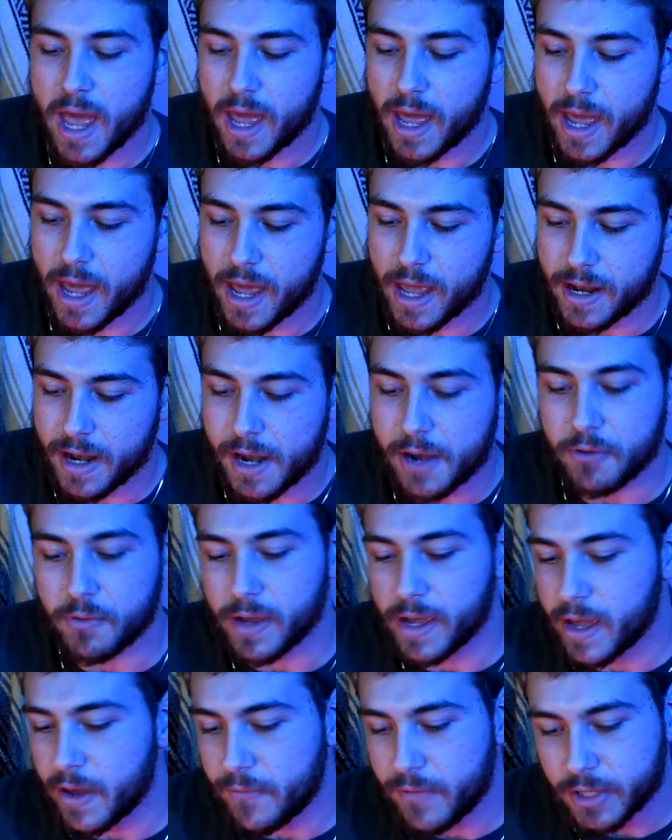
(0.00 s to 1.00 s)
And
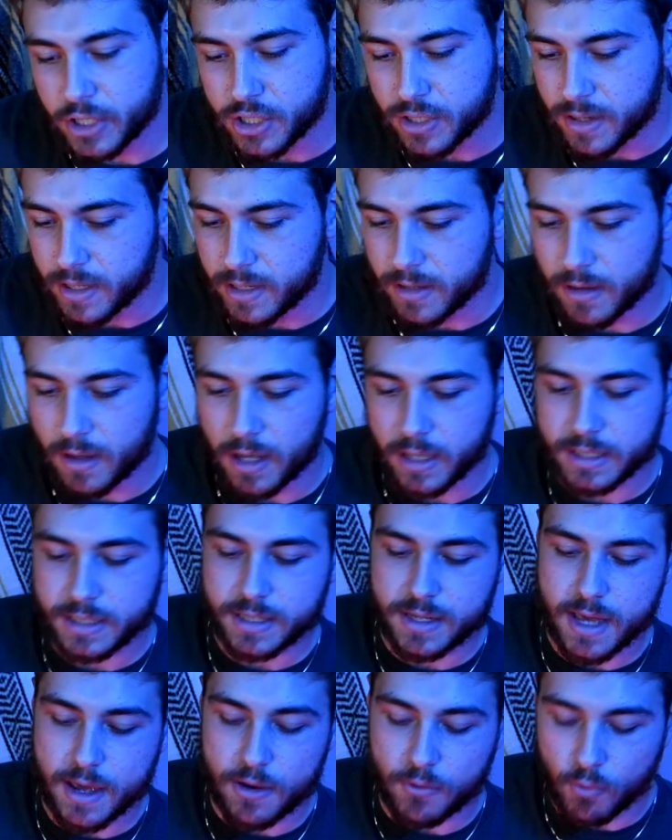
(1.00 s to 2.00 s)
anyway, I eventually
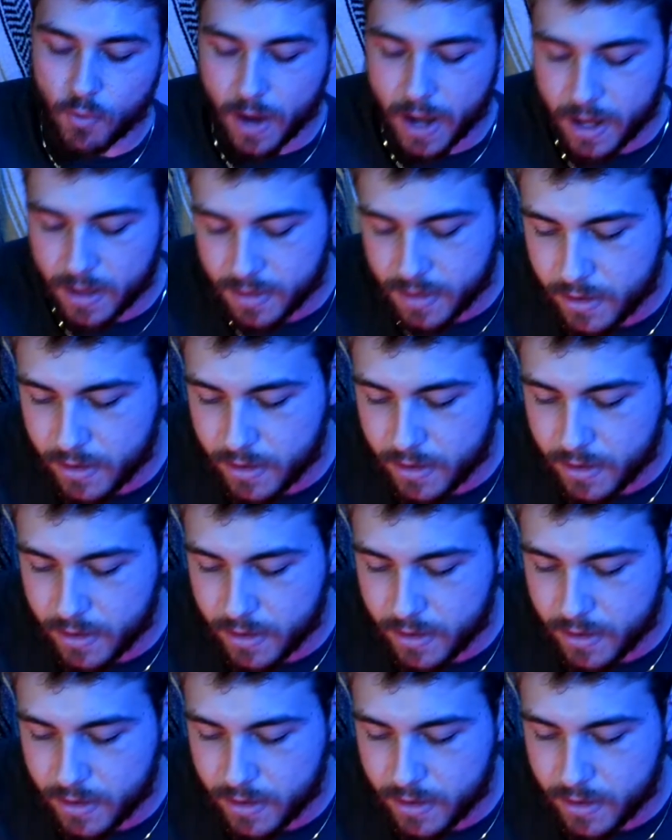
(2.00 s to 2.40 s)
lost that weight.